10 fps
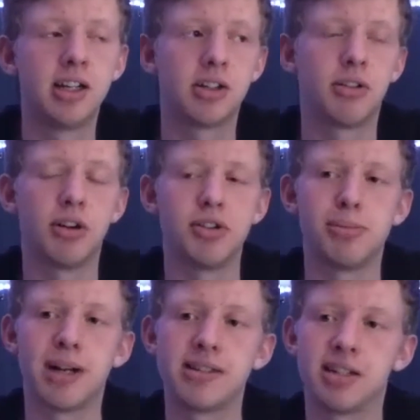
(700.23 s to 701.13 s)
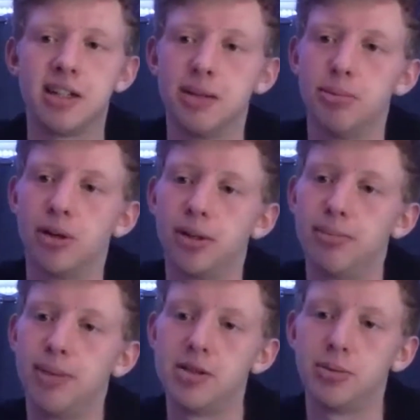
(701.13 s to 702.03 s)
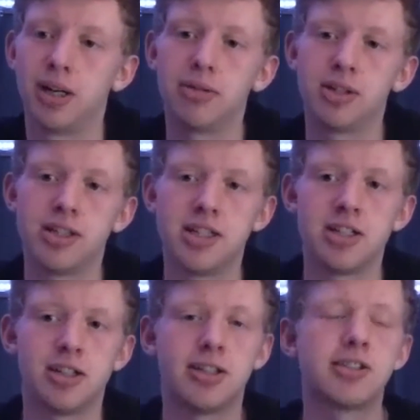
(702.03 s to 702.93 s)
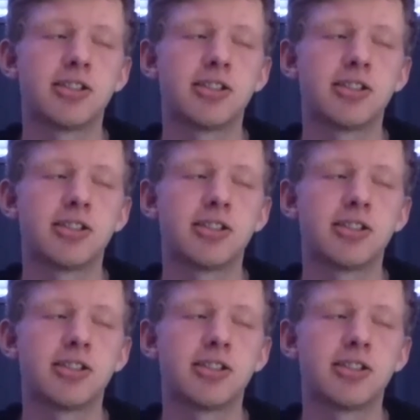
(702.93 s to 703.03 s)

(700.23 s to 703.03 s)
quite dramatically by mental health conditions.